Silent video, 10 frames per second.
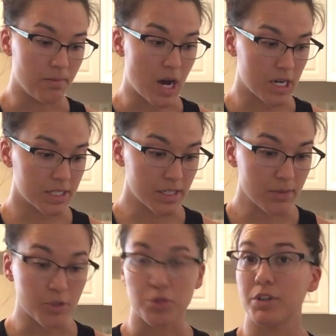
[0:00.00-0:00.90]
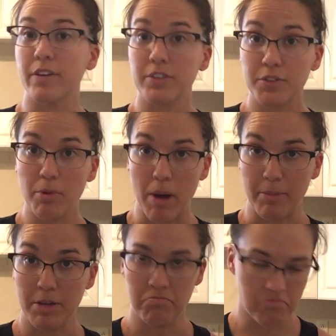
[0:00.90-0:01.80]
Honestly, the majority of this for
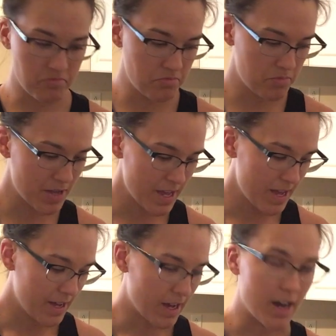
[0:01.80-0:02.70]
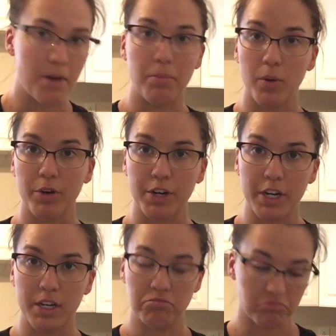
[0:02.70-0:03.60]
Bobby, but we're
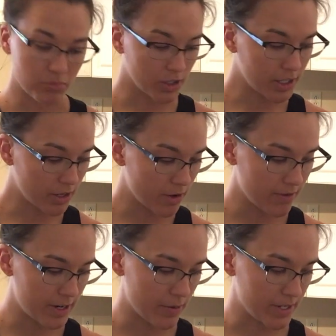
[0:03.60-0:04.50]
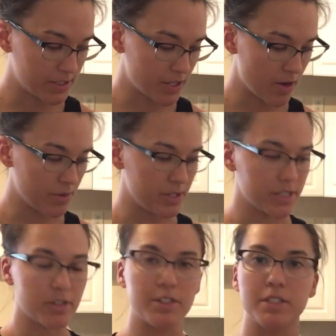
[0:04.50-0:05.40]
gonna go over it anyway. So
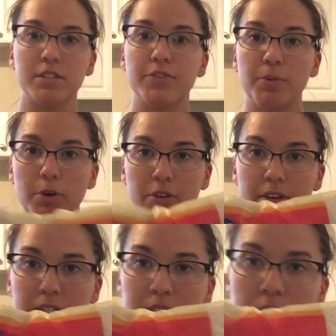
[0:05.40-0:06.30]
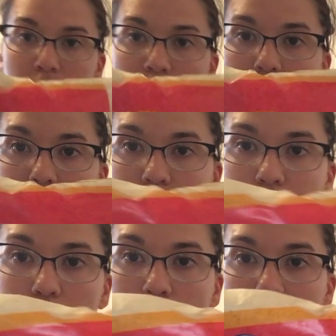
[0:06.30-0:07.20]
this is for both of us.
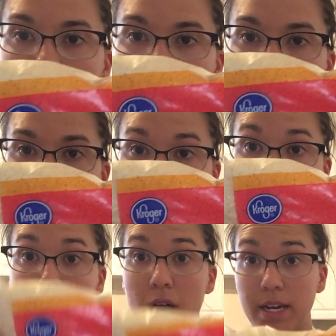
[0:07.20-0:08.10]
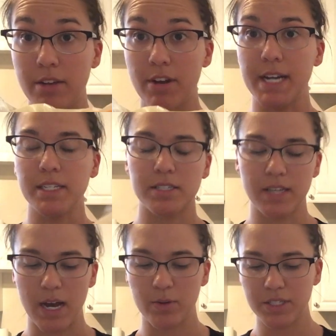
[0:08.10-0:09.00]
We eat basmati rice.
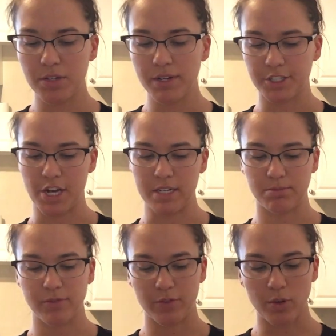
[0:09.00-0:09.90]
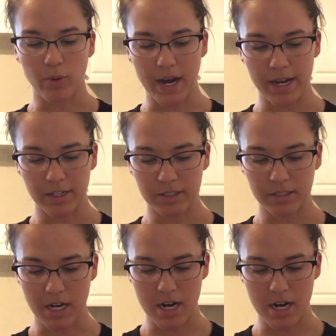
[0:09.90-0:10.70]
I was doing jasmine for a while.